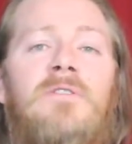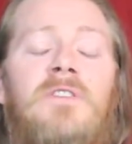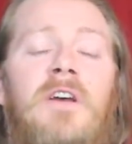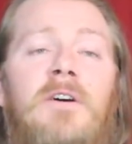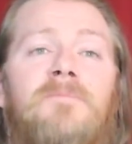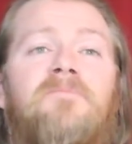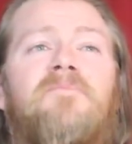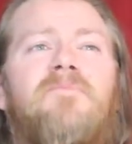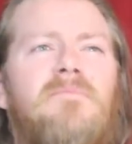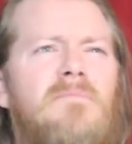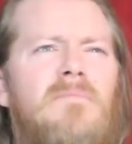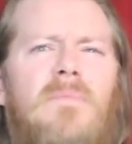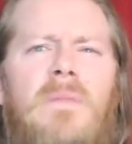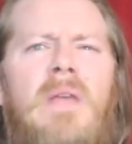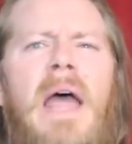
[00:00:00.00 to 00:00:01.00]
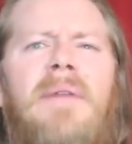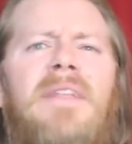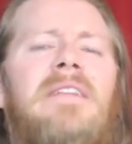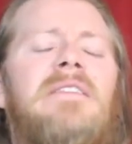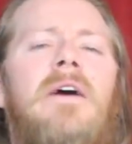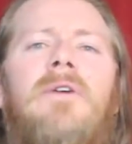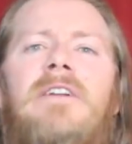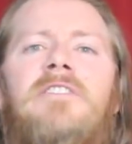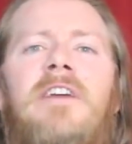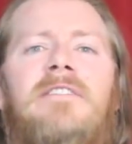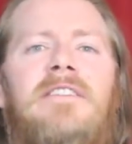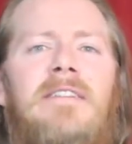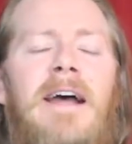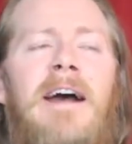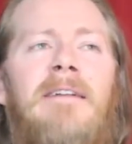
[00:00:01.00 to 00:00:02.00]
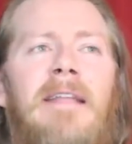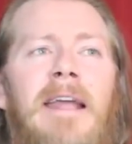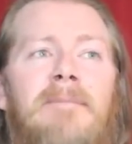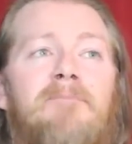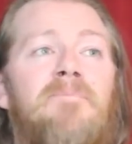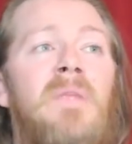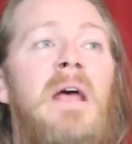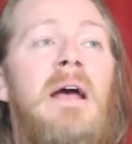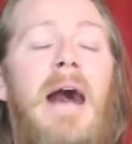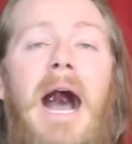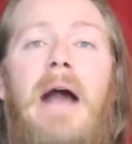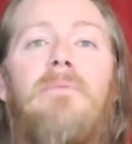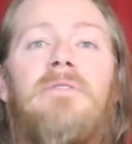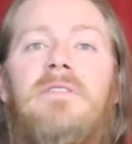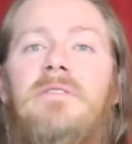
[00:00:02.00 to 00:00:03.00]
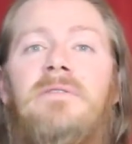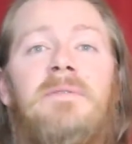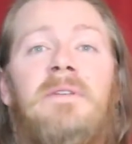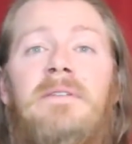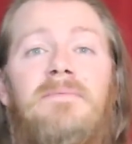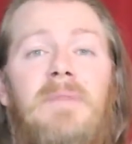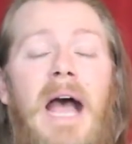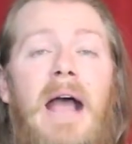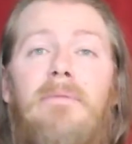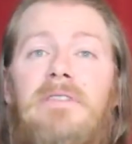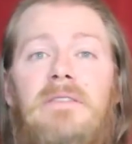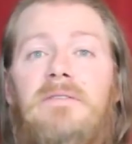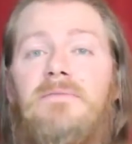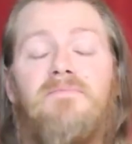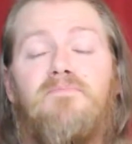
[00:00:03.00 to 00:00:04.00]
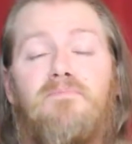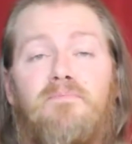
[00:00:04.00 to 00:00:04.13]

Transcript: So yeah, that's how I checked it out. And I was, I was